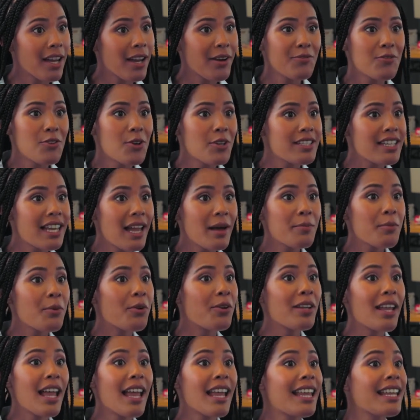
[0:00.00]
for
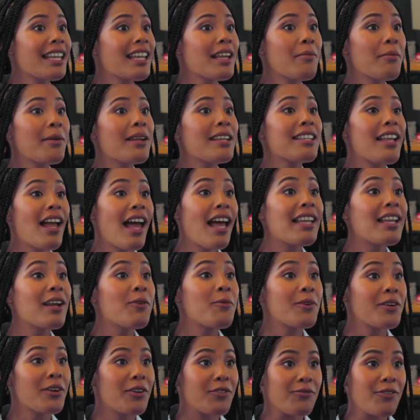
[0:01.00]
example, it can be tied
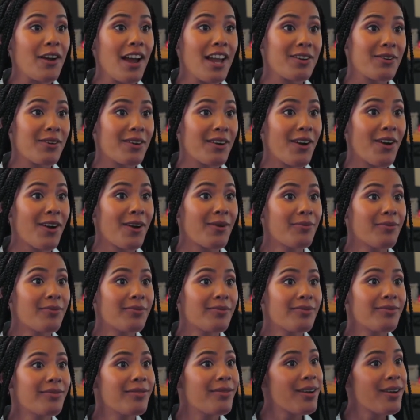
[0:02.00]
in with the fire alarm.